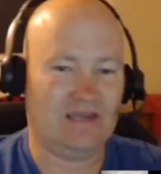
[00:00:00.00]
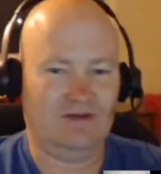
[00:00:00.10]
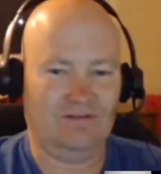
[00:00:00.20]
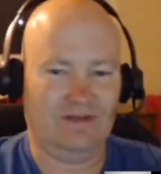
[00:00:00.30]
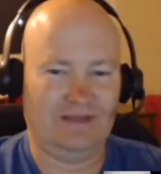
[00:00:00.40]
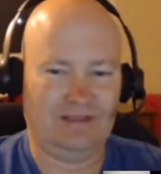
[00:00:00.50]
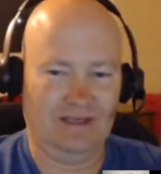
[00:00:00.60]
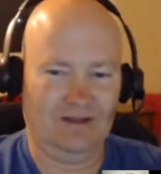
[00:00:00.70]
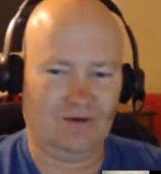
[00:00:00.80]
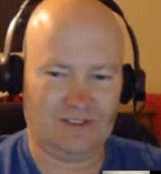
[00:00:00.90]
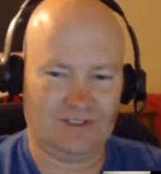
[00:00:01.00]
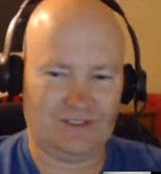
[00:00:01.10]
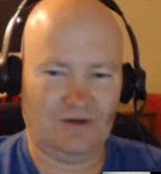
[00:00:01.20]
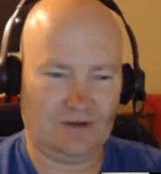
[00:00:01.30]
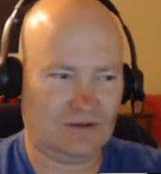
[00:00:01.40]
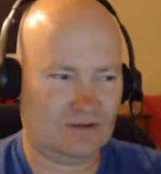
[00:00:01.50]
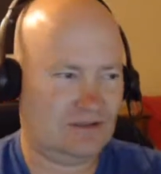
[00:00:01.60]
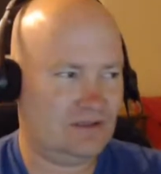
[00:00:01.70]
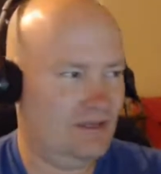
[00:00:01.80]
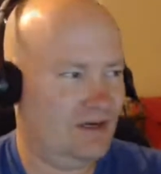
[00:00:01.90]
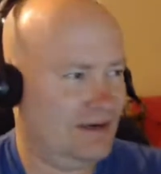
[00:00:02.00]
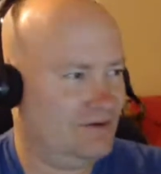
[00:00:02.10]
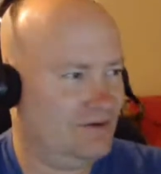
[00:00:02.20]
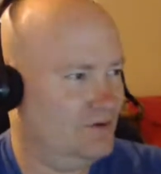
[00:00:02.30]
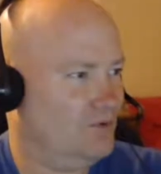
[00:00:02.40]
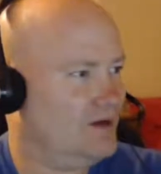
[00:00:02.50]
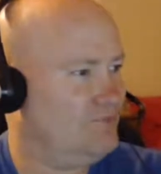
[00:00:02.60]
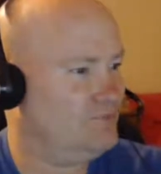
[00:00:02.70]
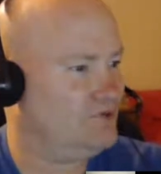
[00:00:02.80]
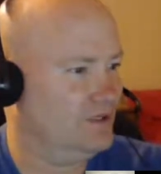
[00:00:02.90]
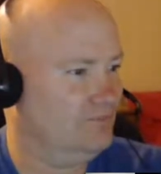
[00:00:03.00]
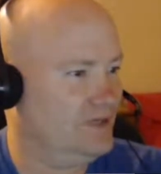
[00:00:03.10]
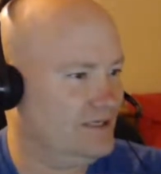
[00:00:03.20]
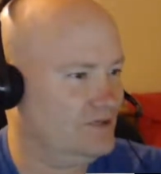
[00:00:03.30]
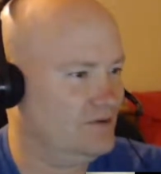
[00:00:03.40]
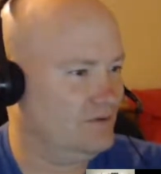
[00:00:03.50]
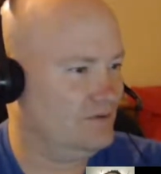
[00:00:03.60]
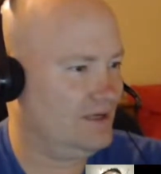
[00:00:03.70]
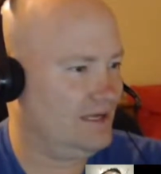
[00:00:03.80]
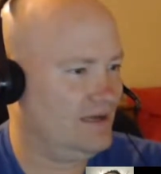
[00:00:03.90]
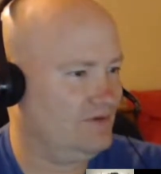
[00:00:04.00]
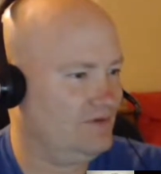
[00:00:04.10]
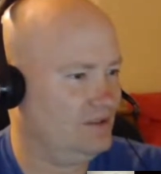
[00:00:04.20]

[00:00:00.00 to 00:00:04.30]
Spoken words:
of like the LRC art, and I don't know where I put it, but I don't have it.